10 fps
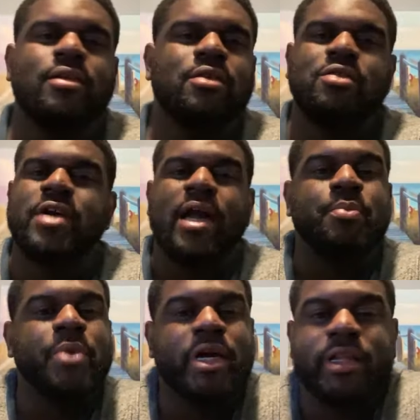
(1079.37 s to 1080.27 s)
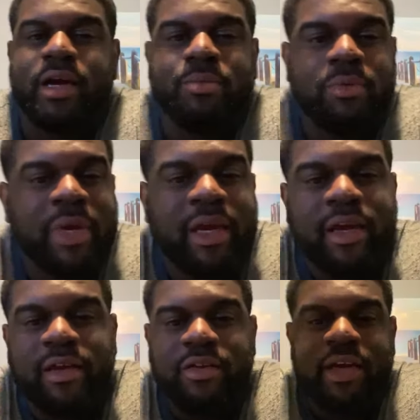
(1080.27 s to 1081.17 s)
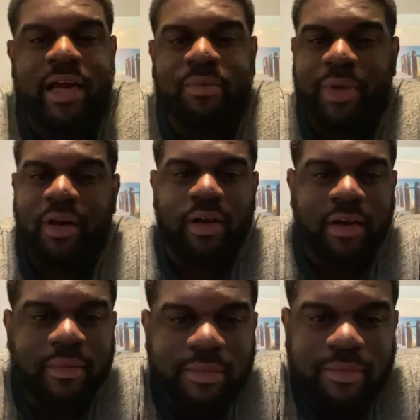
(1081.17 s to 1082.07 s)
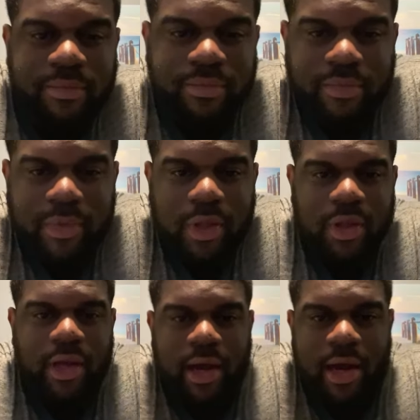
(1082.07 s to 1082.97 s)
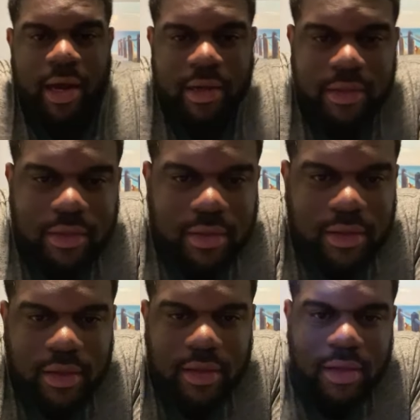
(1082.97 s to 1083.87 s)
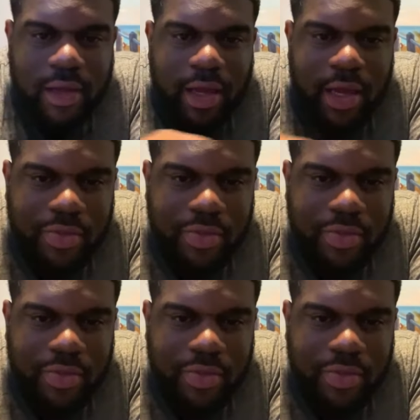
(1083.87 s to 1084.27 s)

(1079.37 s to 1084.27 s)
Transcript: you got to pick a number, man. You got to be on it. All right. He